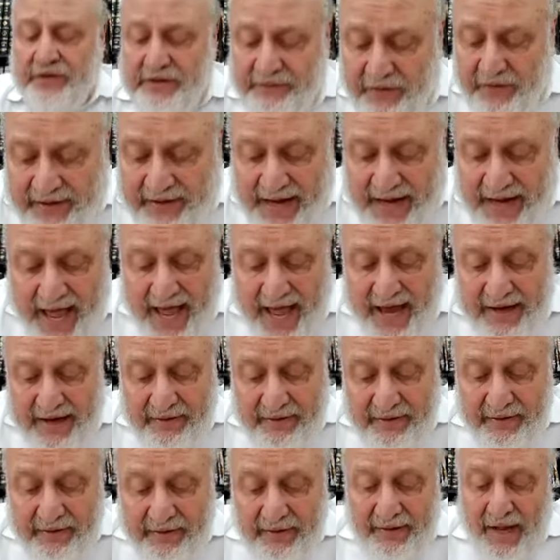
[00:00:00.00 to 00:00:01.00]
But
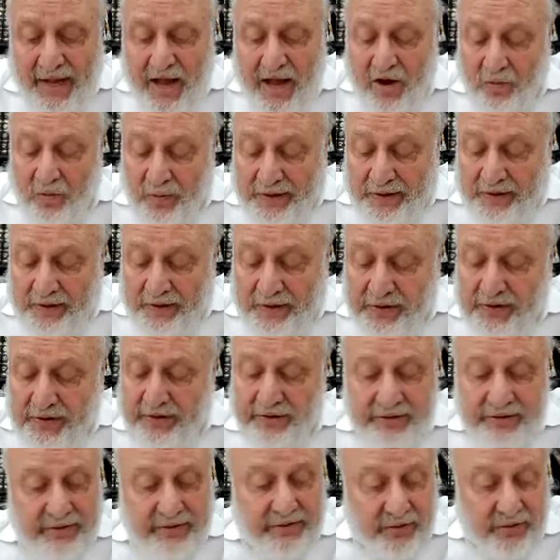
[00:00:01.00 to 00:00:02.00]
now we
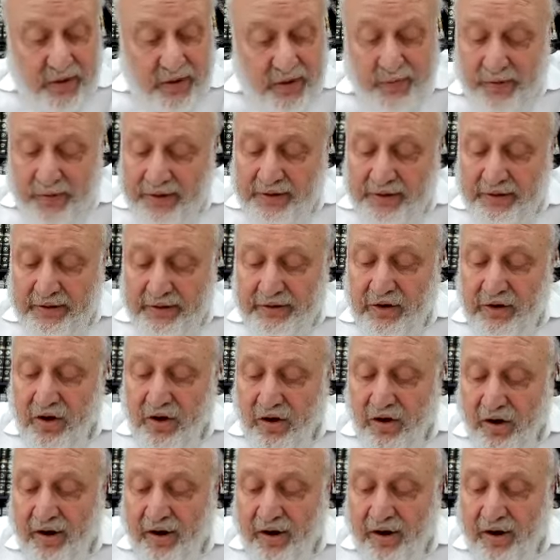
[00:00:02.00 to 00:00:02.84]
learned, we will learn.